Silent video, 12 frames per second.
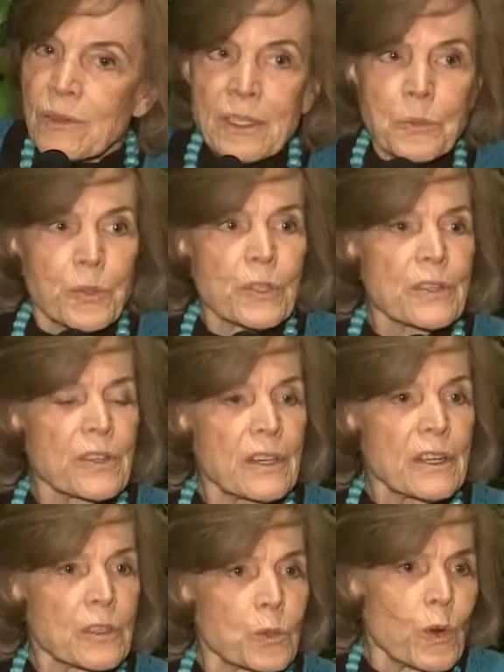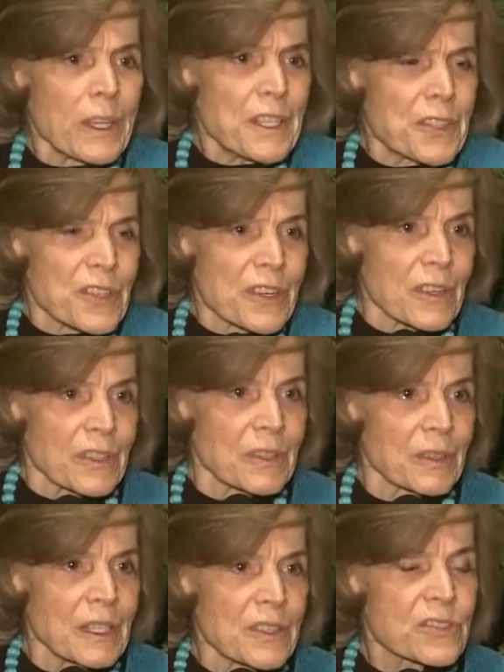You breathe the air. What is air?
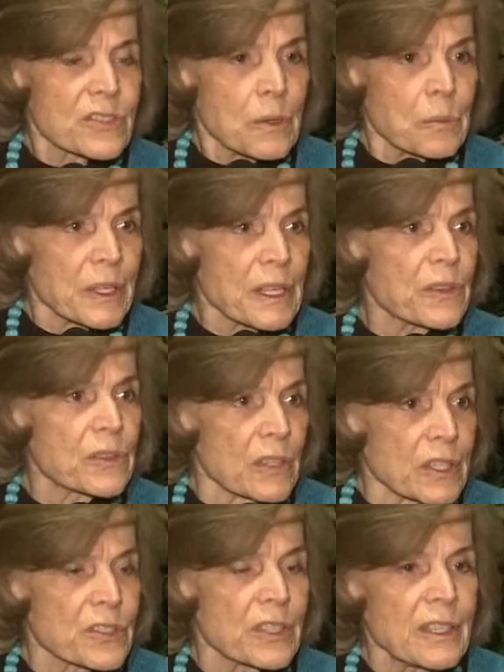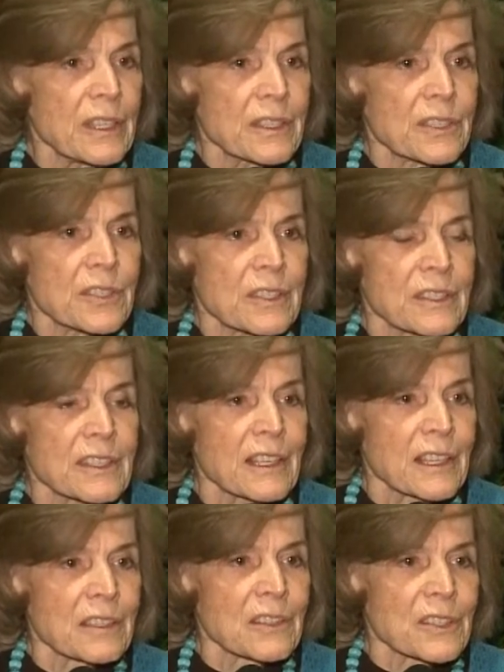Somebody thought to ask and
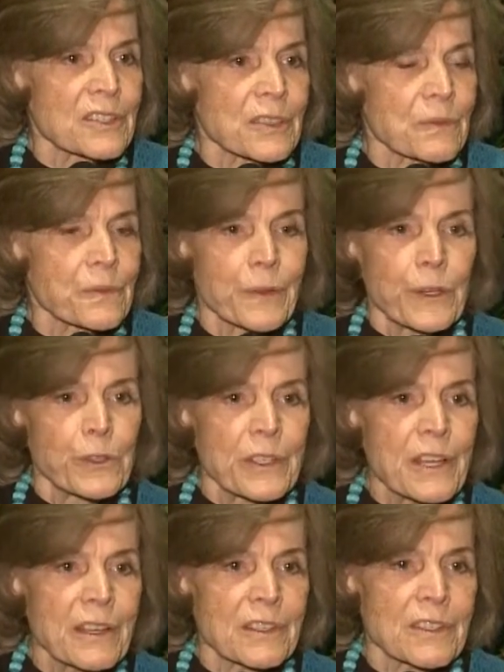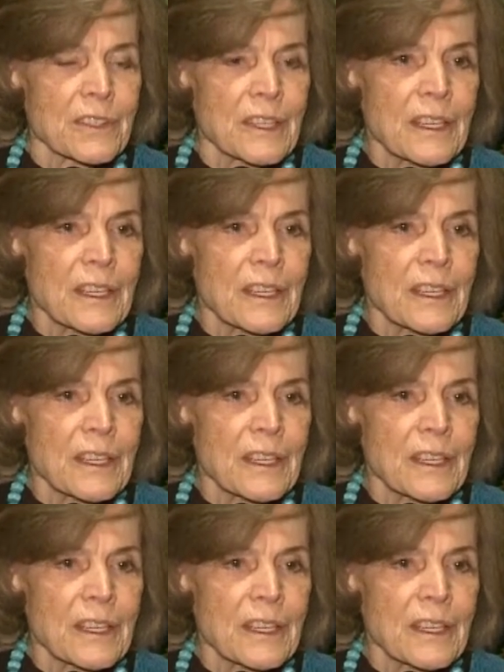analyze it and figure it out